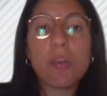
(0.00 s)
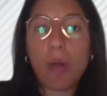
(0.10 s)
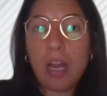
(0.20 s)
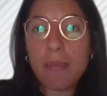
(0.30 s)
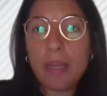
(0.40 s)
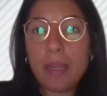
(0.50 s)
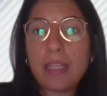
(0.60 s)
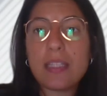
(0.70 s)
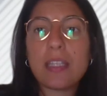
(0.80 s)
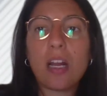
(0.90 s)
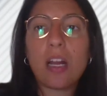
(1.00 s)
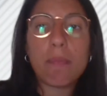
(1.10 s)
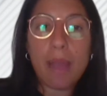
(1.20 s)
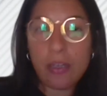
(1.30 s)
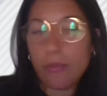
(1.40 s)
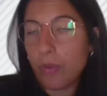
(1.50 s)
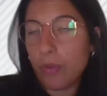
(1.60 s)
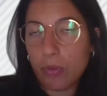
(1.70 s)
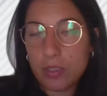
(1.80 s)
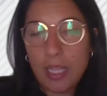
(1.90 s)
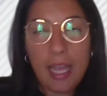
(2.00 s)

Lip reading: requirements are manifold,